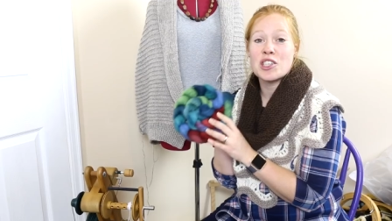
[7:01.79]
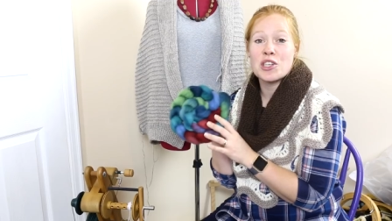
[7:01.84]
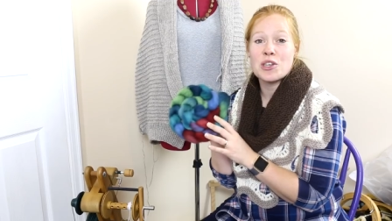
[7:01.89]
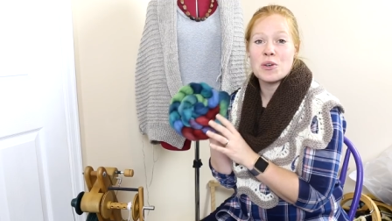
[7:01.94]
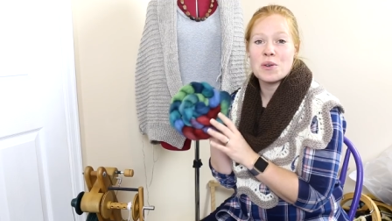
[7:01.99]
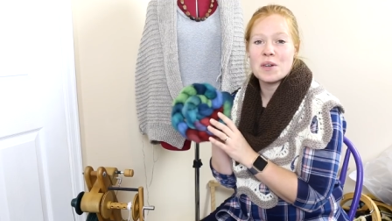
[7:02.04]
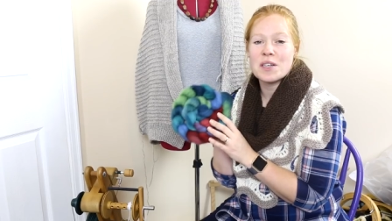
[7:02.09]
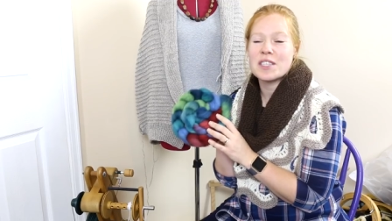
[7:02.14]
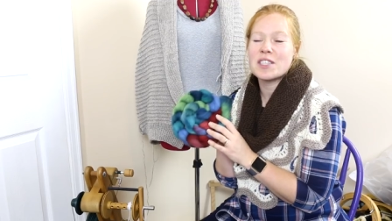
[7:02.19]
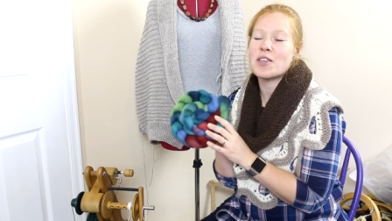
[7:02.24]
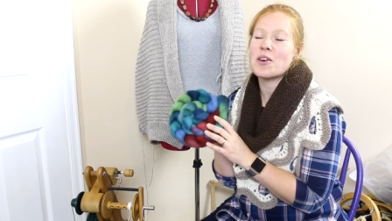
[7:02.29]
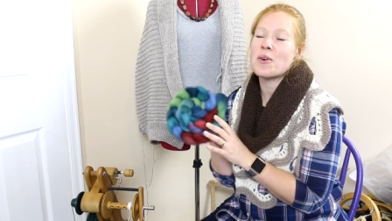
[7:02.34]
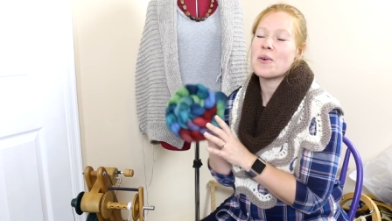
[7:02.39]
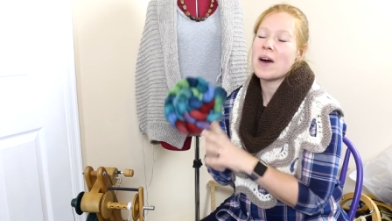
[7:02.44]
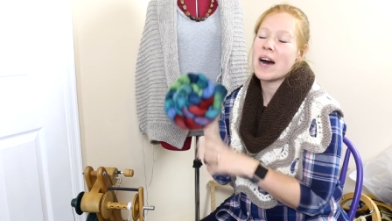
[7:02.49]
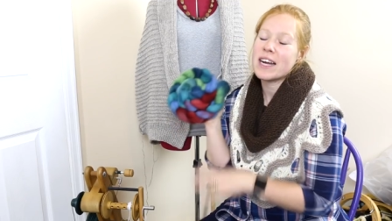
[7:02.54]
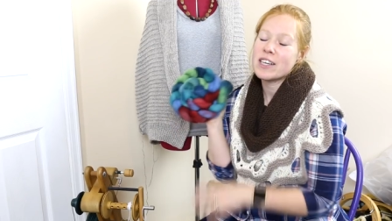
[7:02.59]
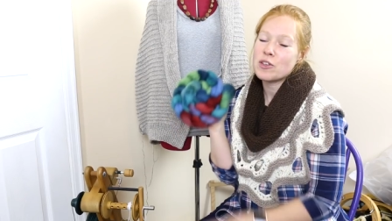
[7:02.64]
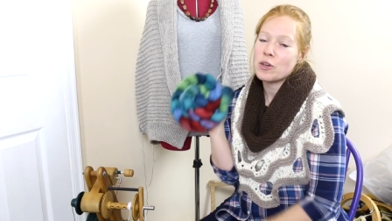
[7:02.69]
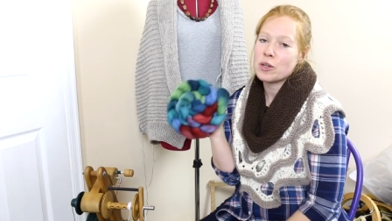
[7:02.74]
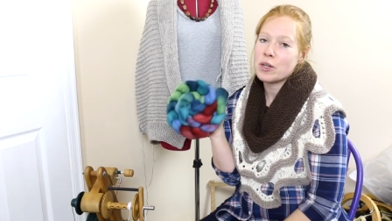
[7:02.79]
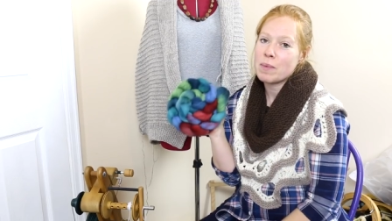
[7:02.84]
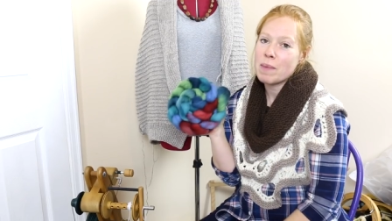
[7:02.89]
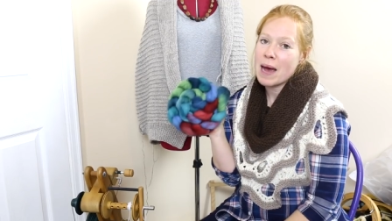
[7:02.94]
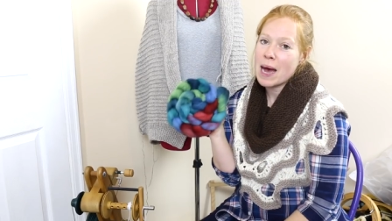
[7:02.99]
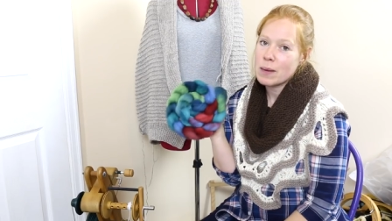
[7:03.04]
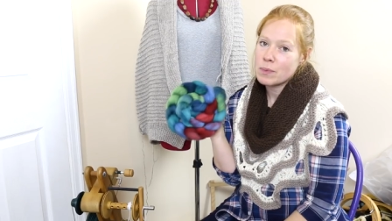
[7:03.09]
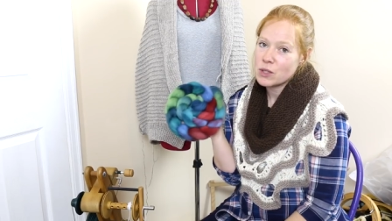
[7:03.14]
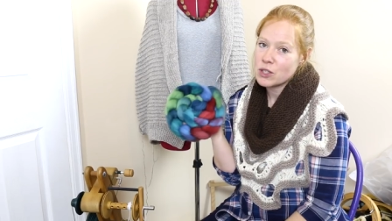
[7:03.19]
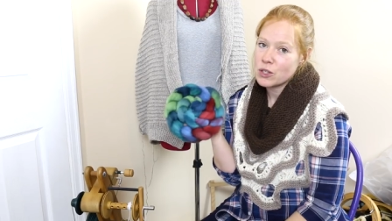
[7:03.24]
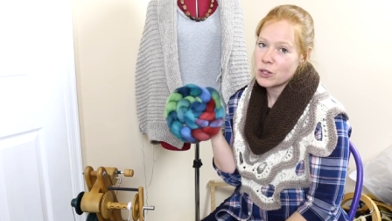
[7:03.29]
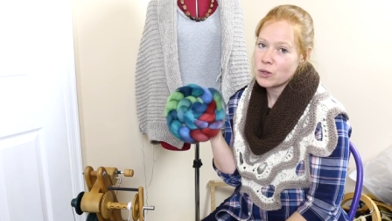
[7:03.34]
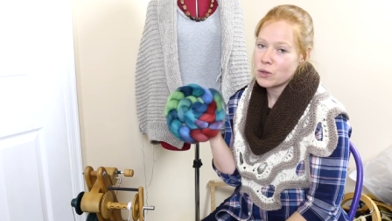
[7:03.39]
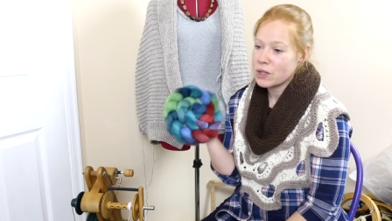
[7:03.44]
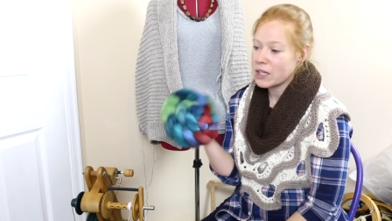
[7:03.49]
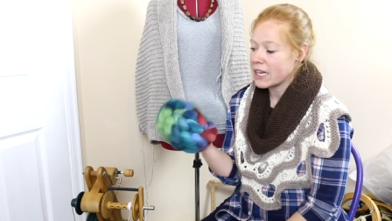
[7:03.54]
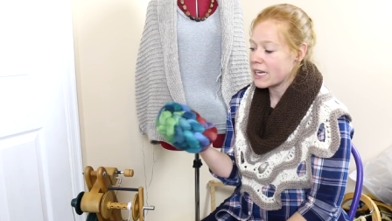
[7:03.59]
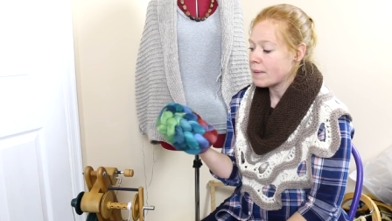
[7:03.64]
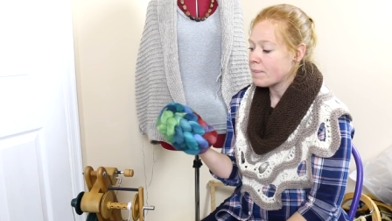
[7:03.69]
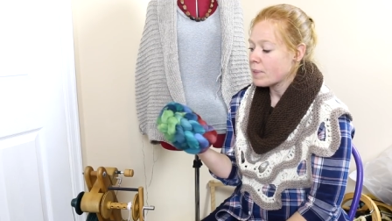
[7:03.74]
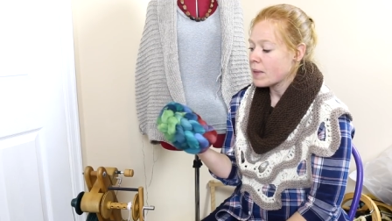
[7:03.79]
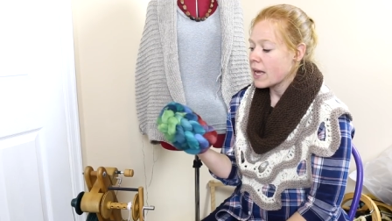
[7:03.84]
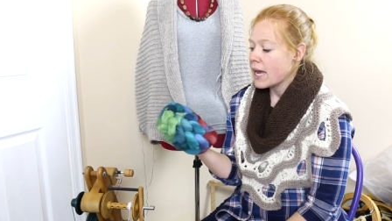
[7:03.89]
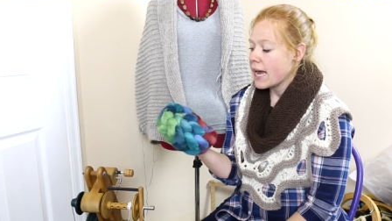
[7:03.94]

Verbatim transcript: toque so i told him absolutely